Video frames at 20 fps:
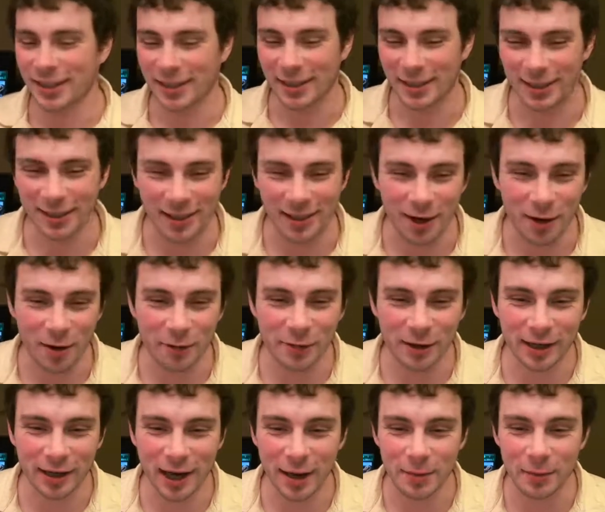
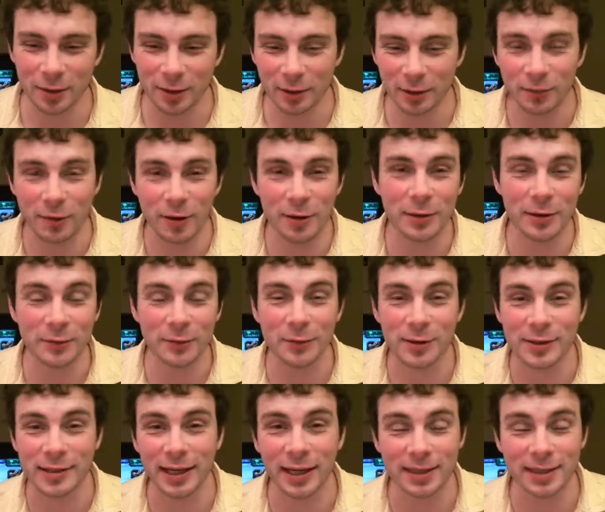However, I'm looking forward
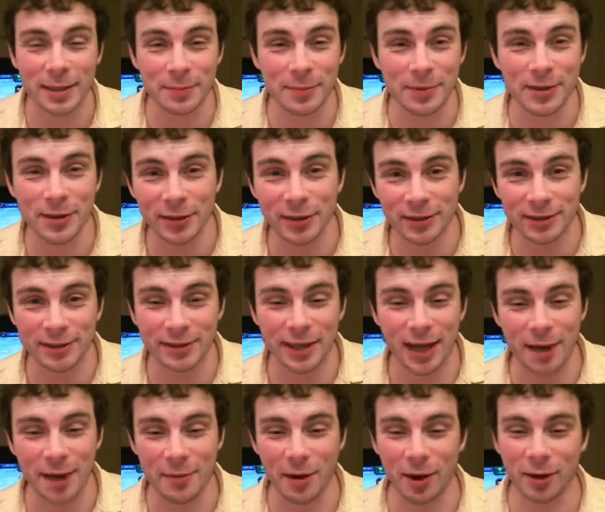for the next episodes.
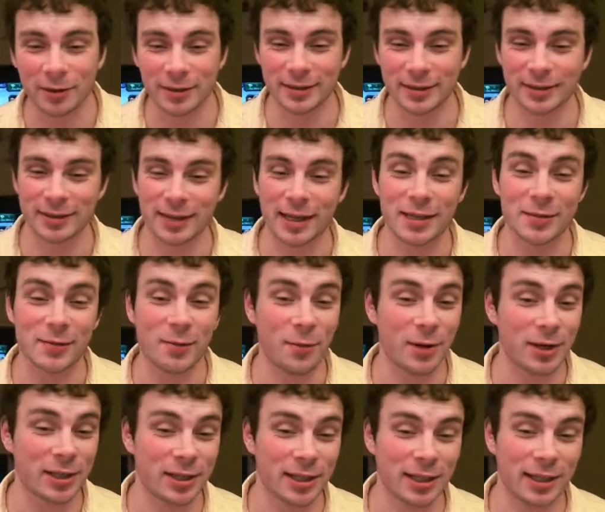I'm out. Thanks for
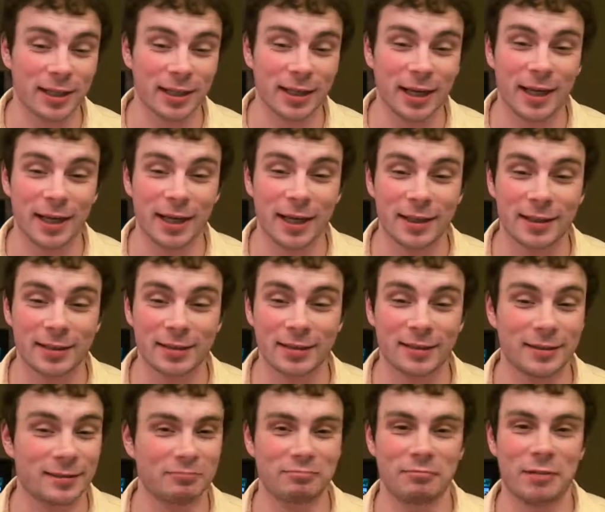watching and
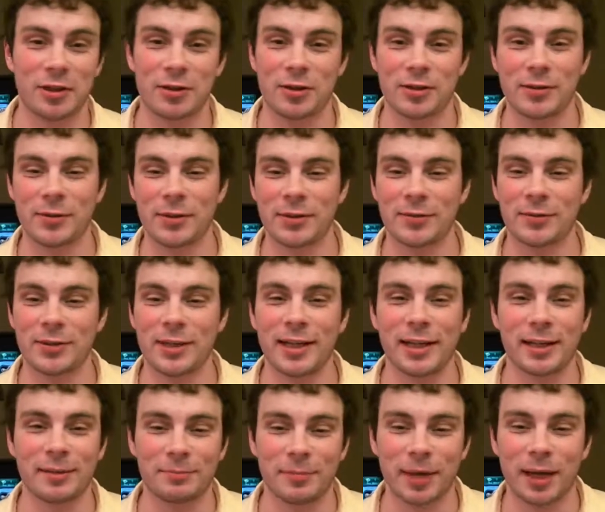enjoy the rest of the
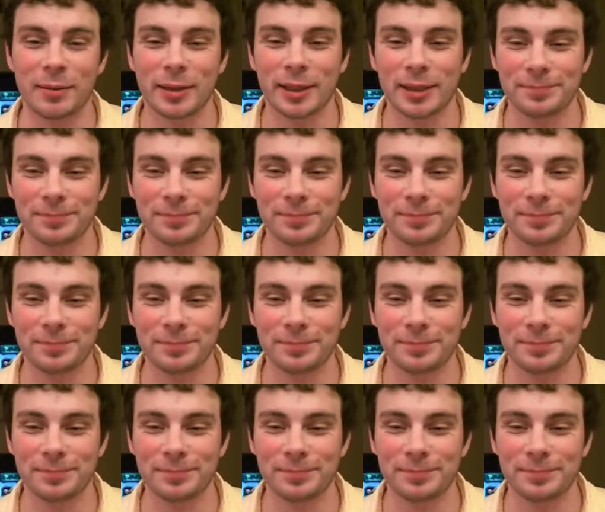day. Bye bye.